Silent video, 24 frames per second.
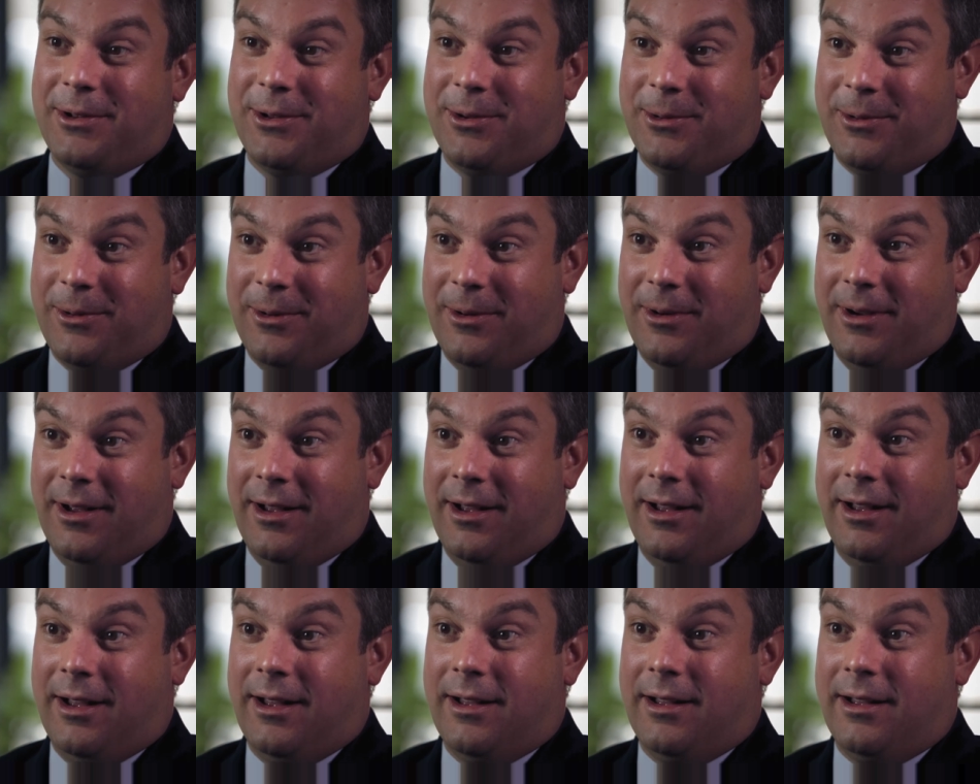into
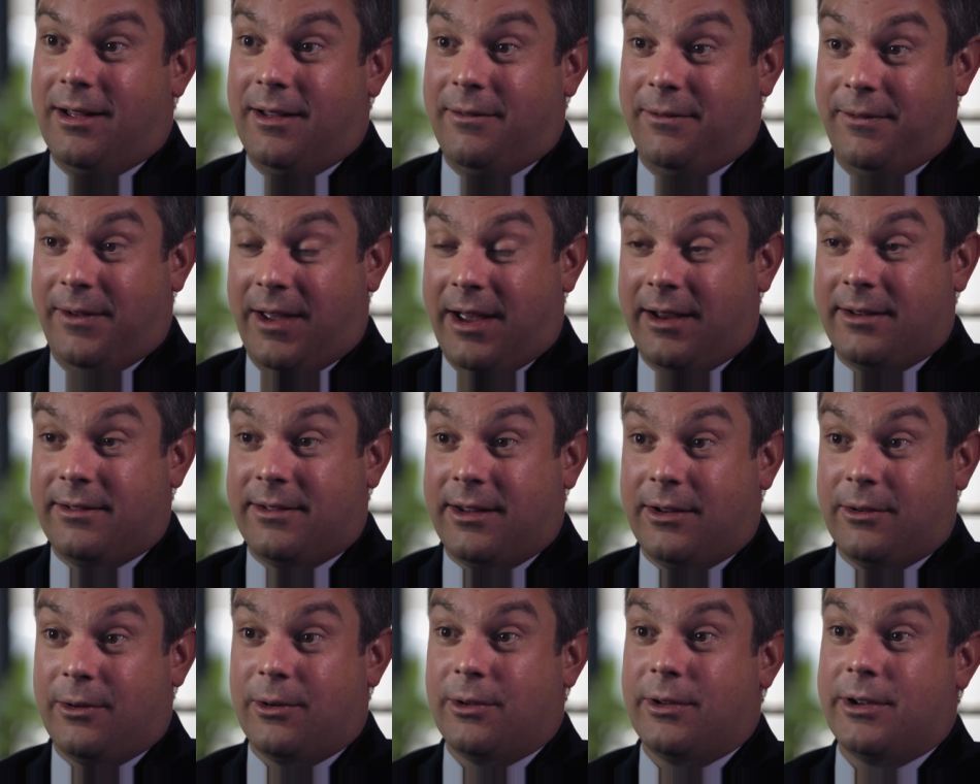uh,
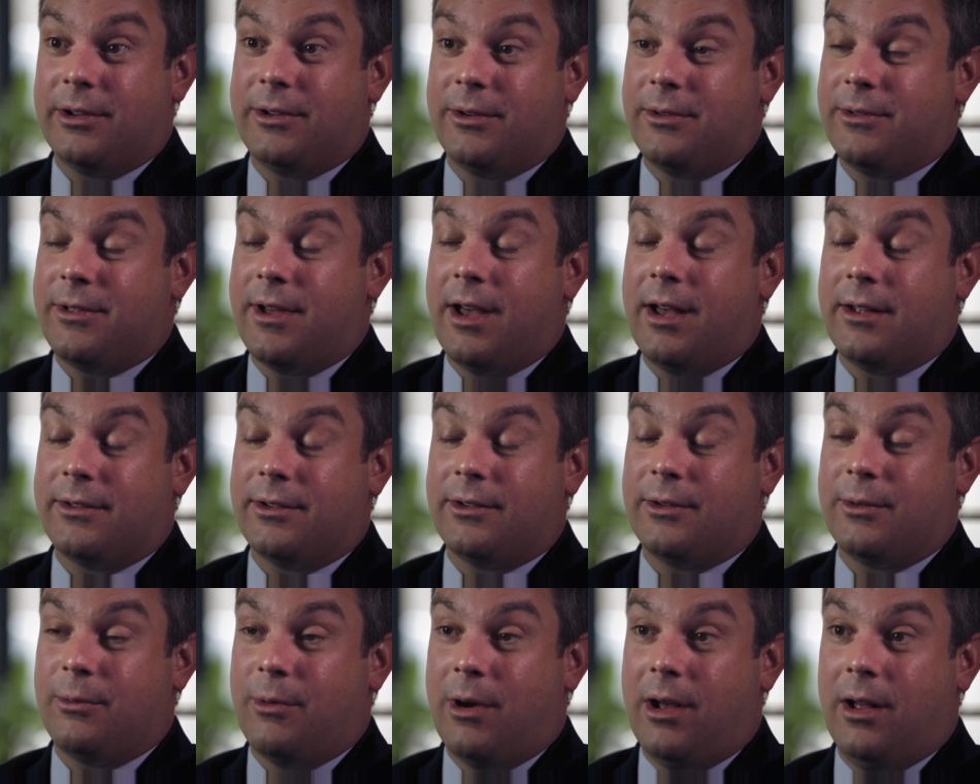effect in early
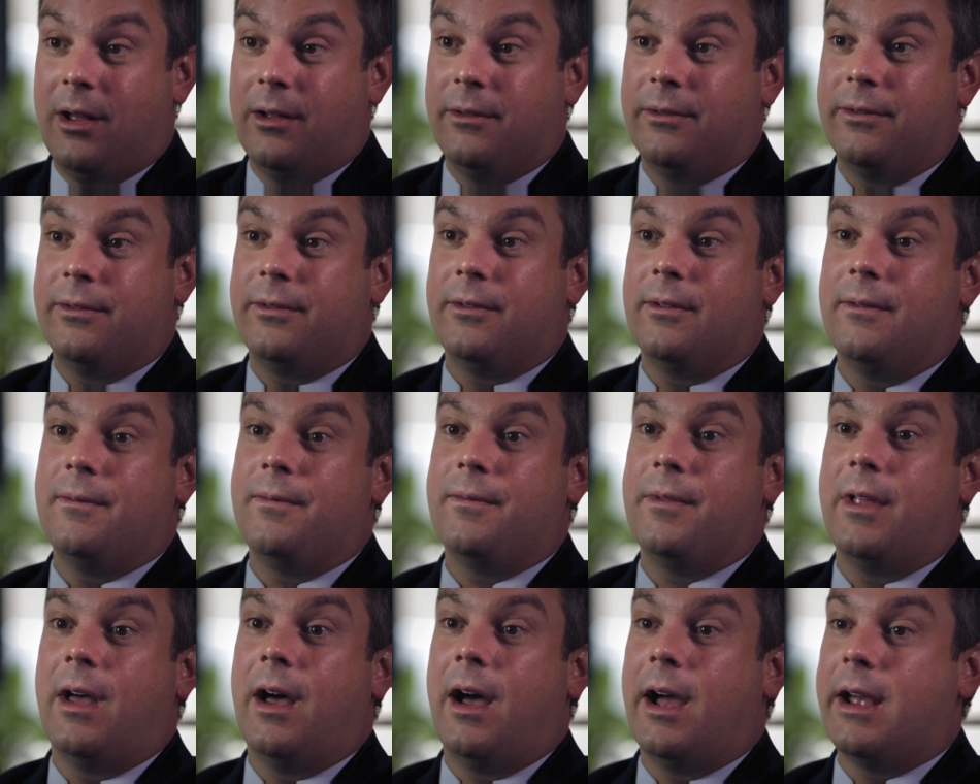2012,
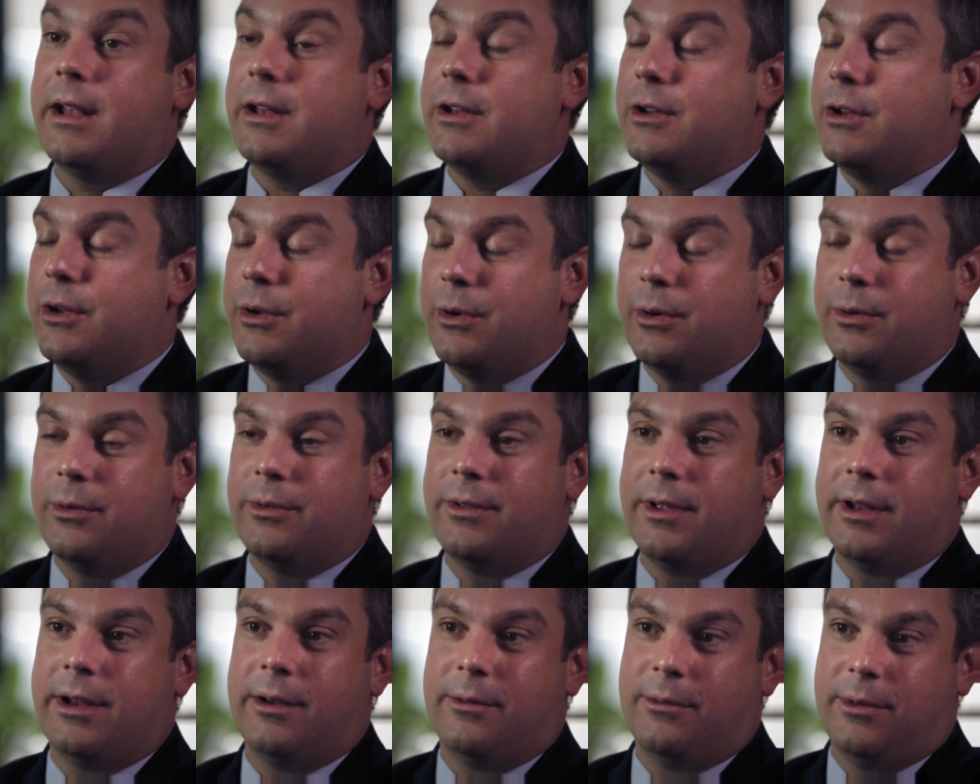I knew
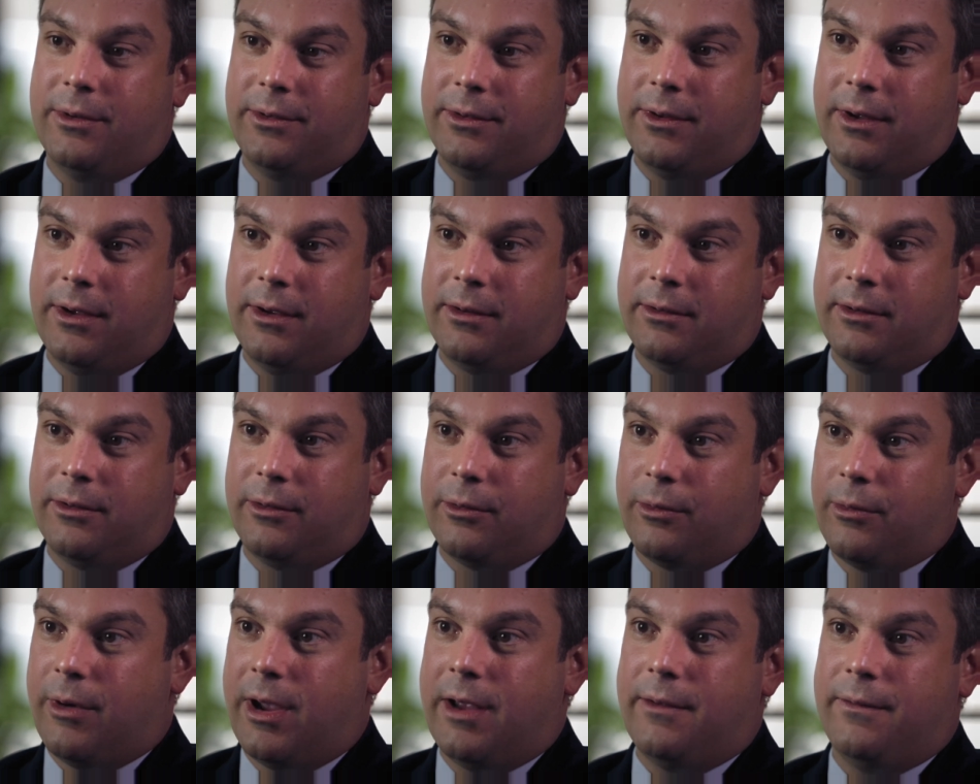that it was a
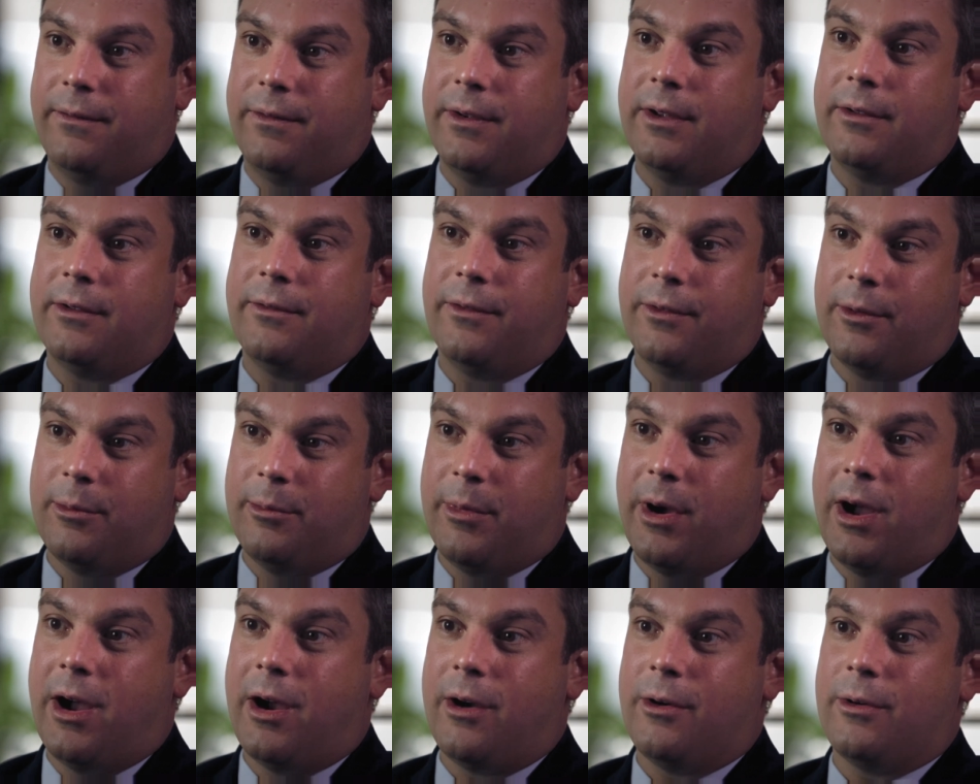great fit for
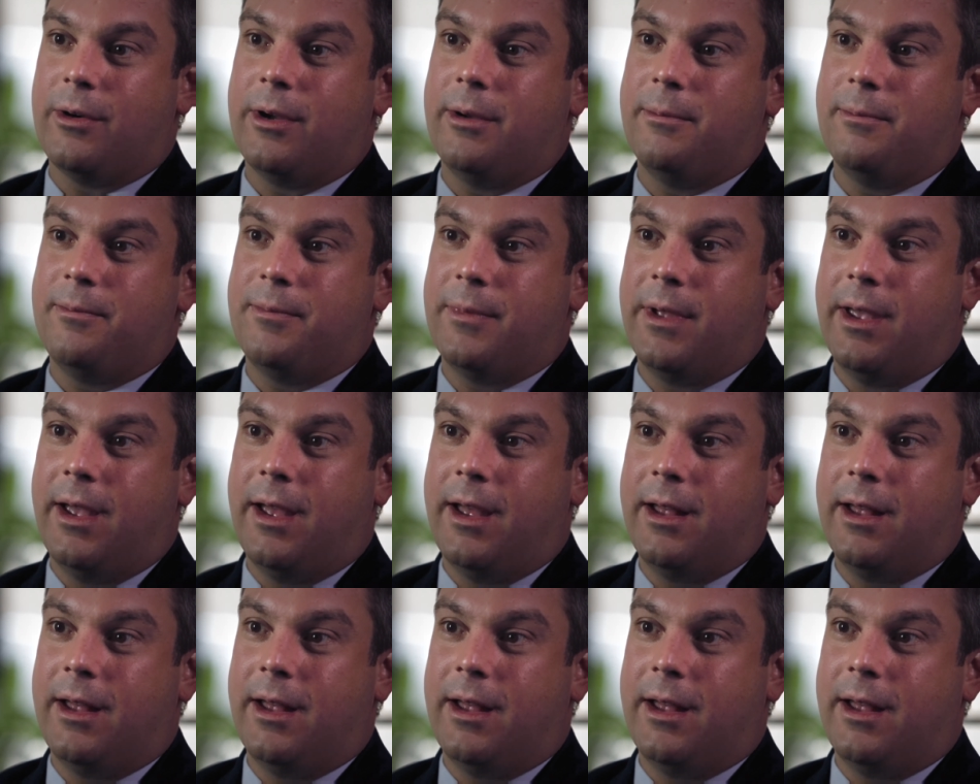Biorem.